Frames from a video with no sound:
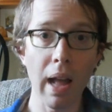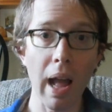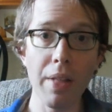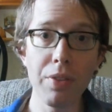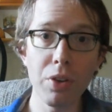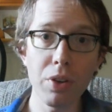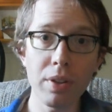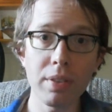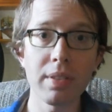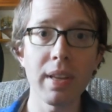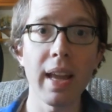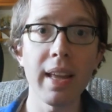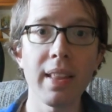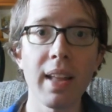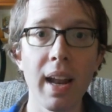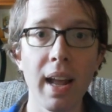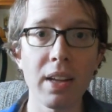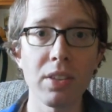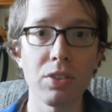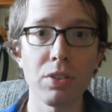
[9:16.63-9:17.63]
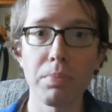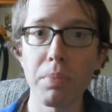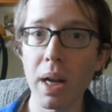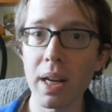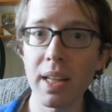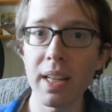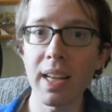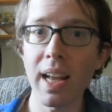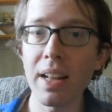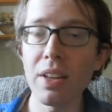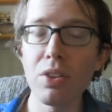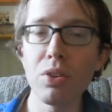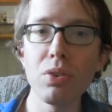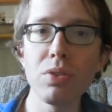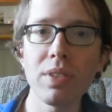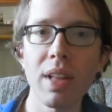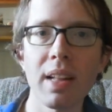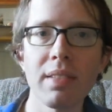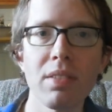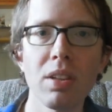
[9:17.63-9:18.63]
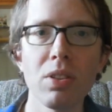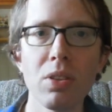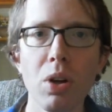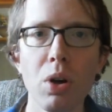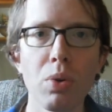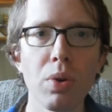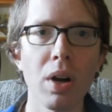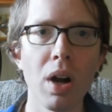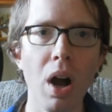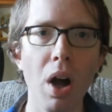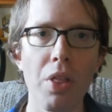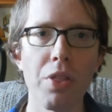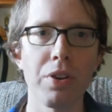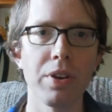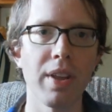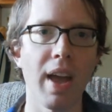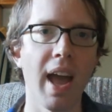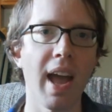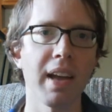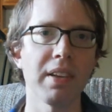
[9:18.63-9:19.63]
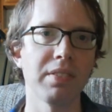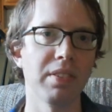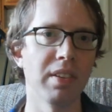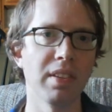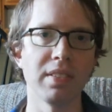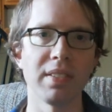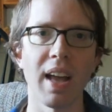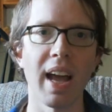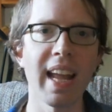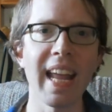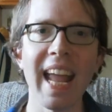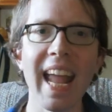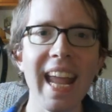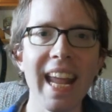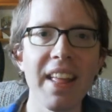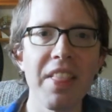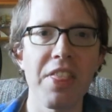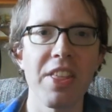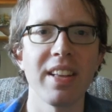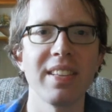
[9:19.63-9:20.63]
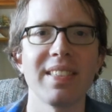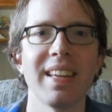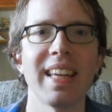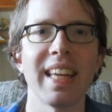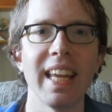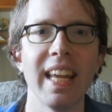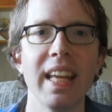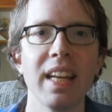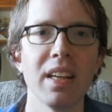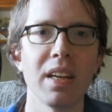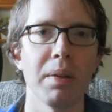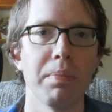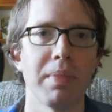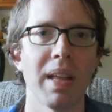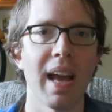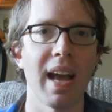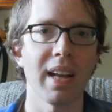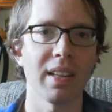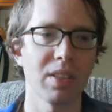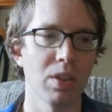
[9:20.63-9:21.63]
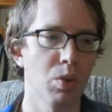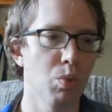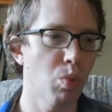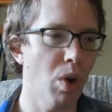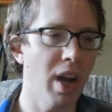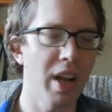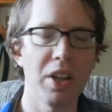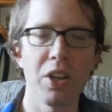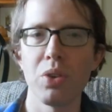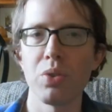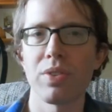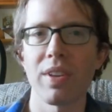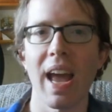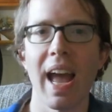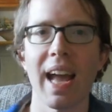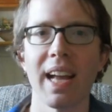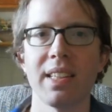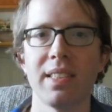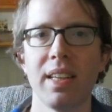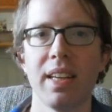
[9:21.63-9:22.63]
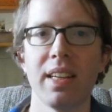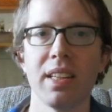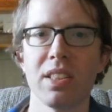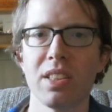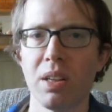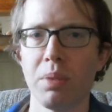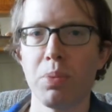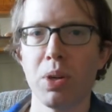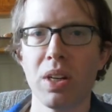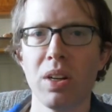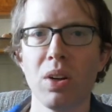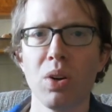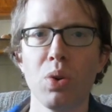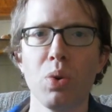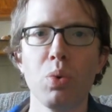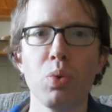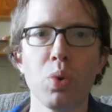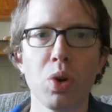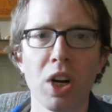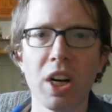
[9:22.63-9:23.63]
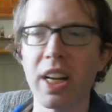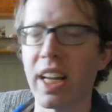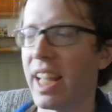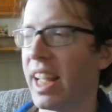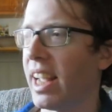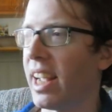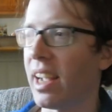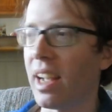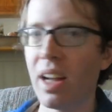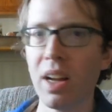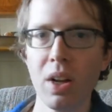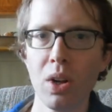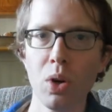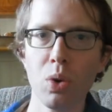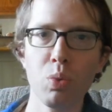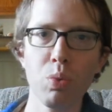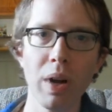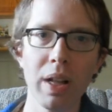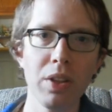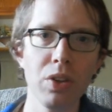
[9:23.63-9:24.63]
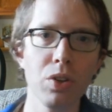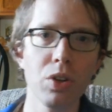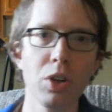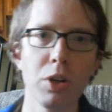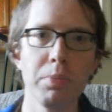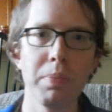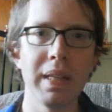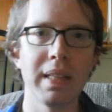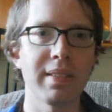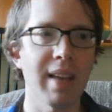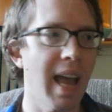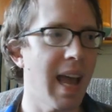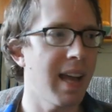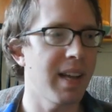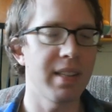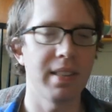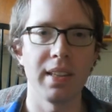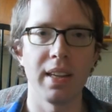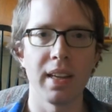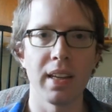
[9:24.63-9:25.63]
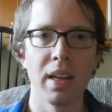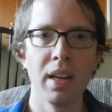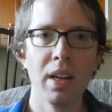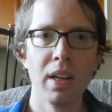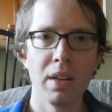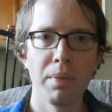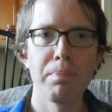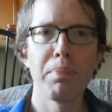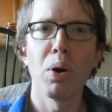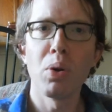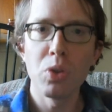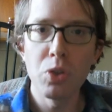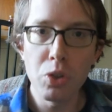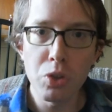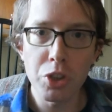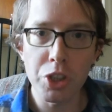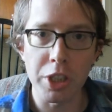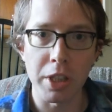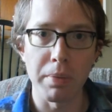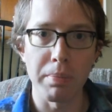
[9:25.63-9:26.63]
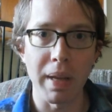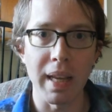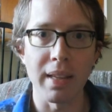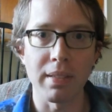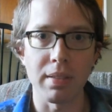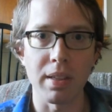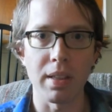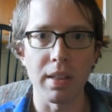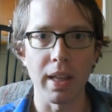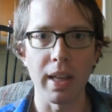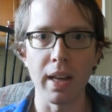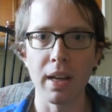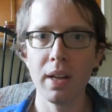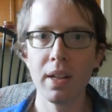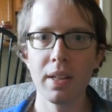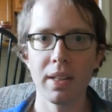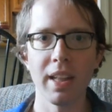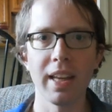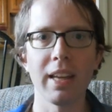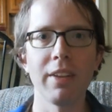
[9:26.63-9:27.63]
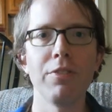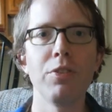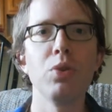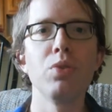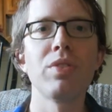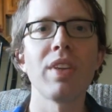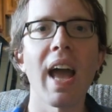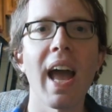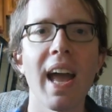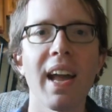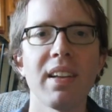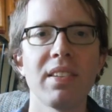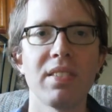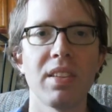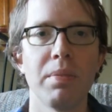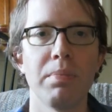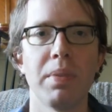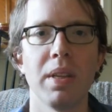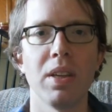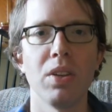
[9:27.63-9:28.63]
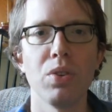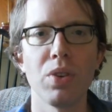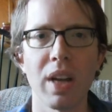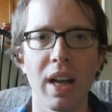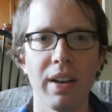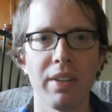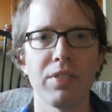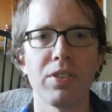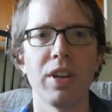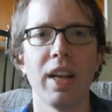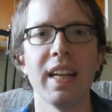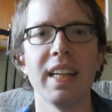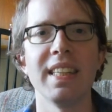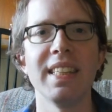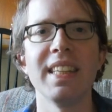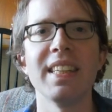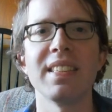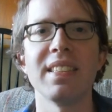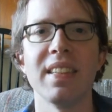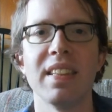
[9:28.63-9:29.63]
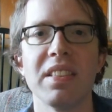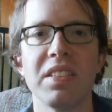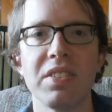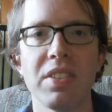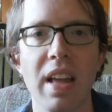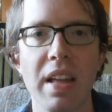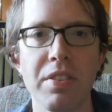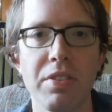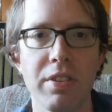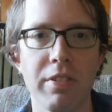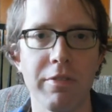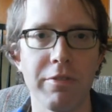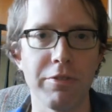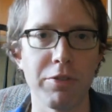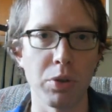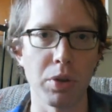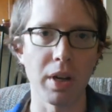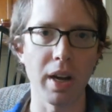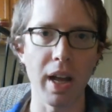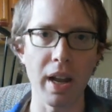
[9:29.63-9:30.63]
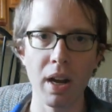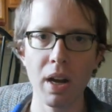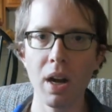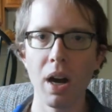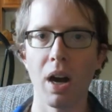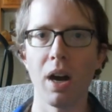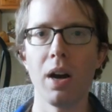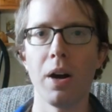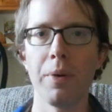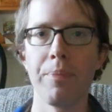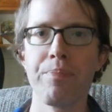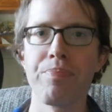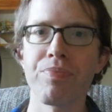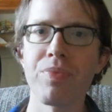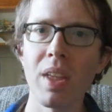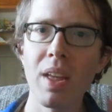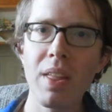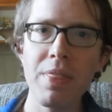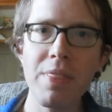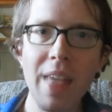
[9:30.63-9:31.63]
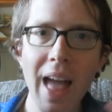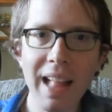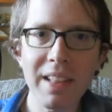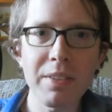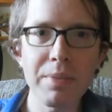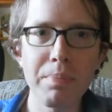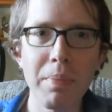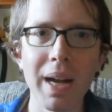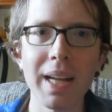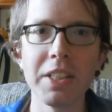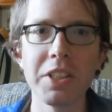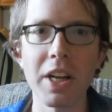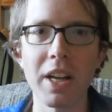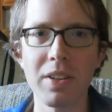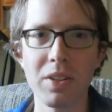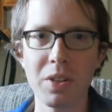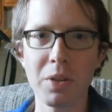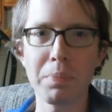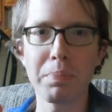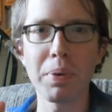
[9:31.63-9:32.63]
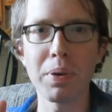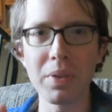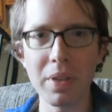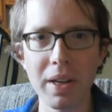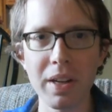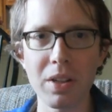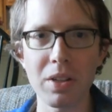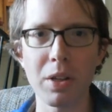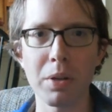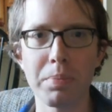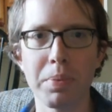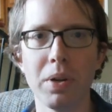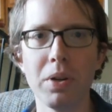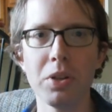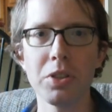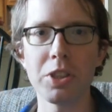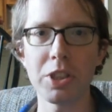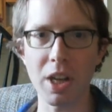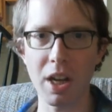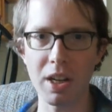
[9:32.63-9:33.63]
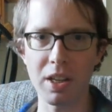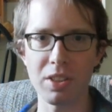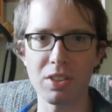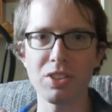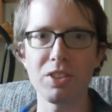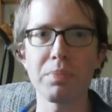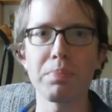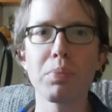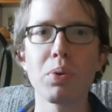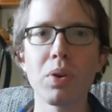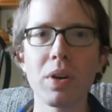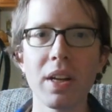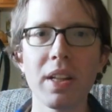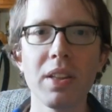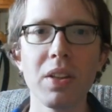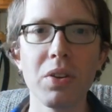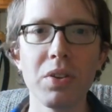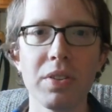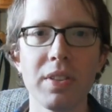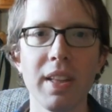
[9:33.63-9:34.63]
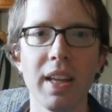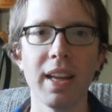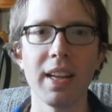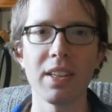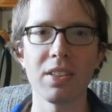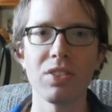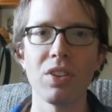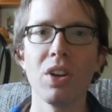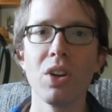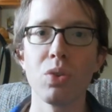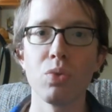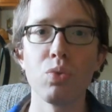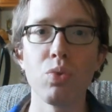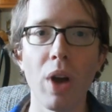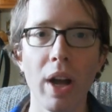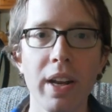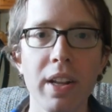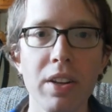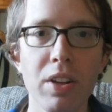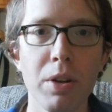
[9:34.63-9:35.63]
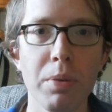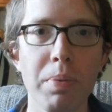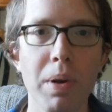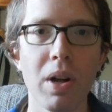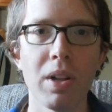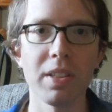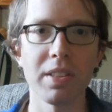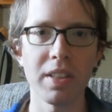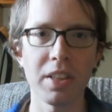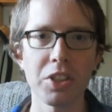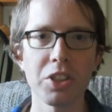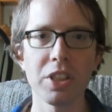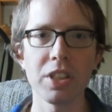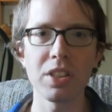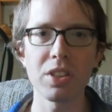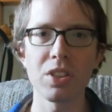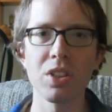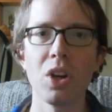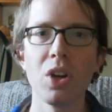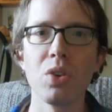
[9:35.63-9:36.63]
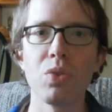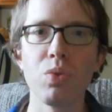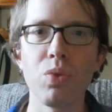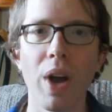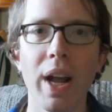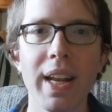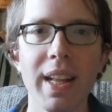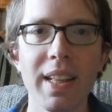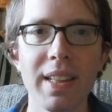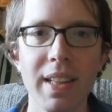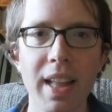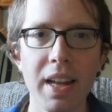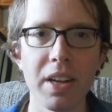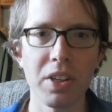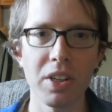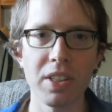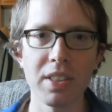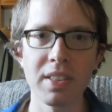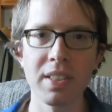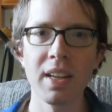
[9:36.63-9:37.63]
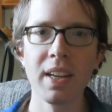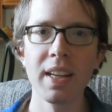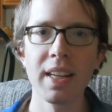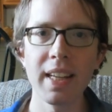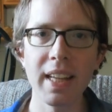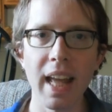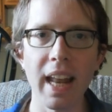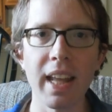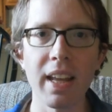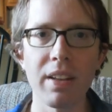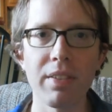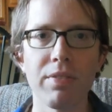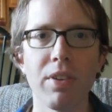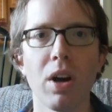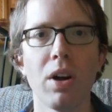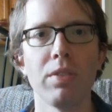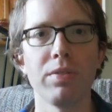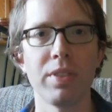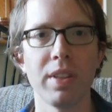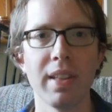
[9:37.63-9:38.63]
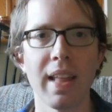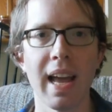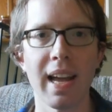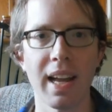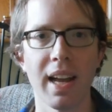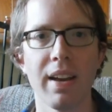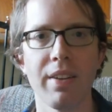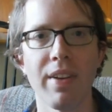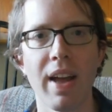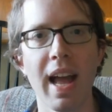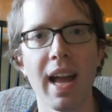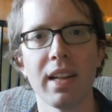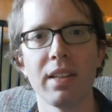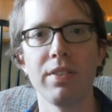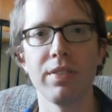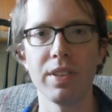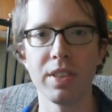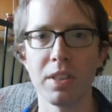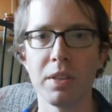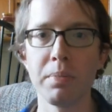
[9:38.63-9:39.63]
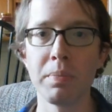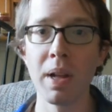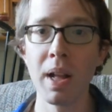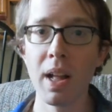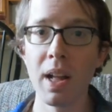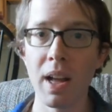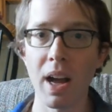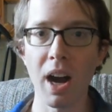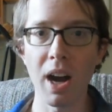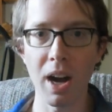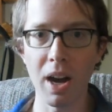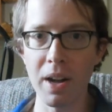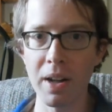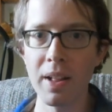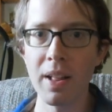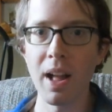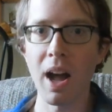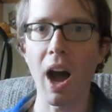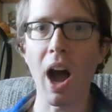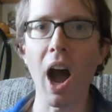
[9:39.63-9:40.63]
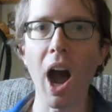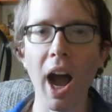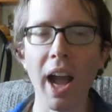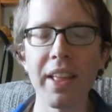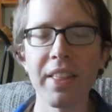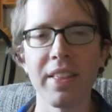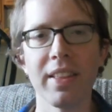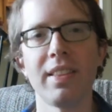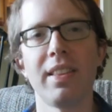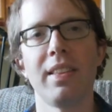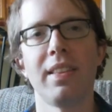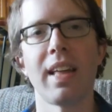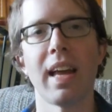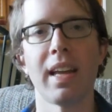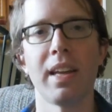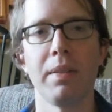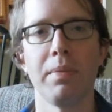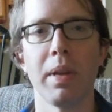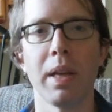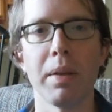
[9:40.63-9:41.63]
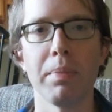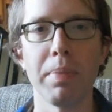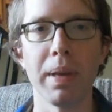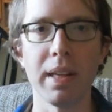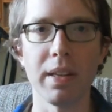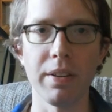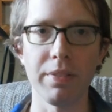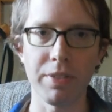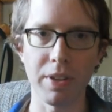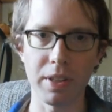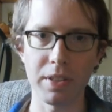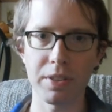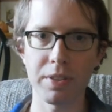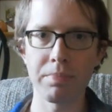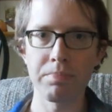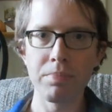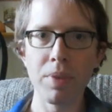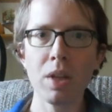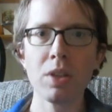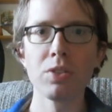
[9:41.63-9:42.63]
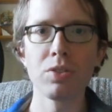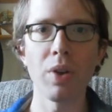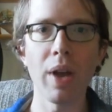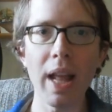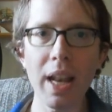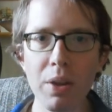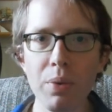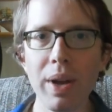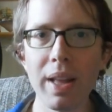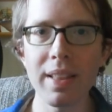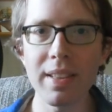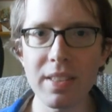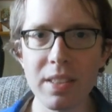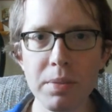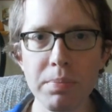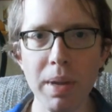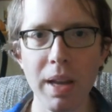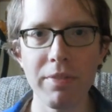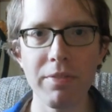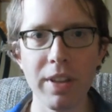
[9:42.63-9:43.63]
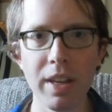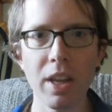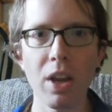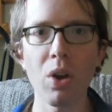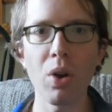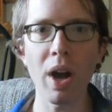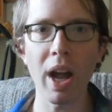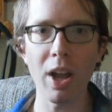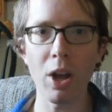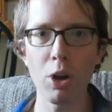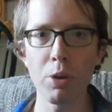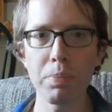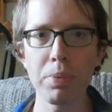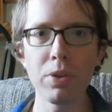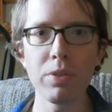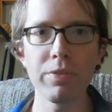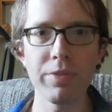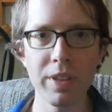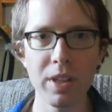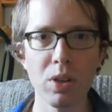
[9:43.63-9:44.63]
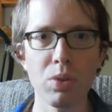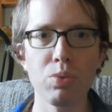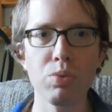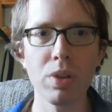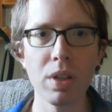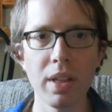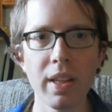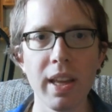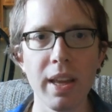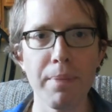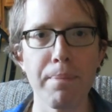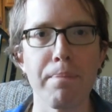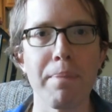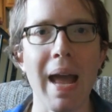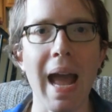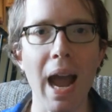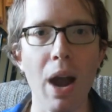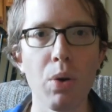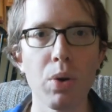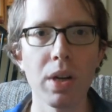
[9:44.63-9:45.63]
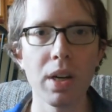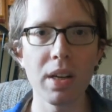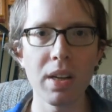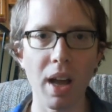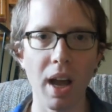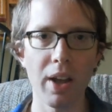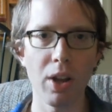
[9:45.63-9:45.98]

And you can take that extra money and use that to lower other taxes. I hate things like income tax. Like, why are you taxing someone working when you could be taxing pollution, basically? Like, if you tax something, you kind of create a disincentive for it. Um, that's my general political approach, uh, supporting those things, writing to your politicians, writing letters, getting involved in that kind of activism. Uh, I think that that can make a big difference. So anyway, this is my video. I hope you feel really empowered.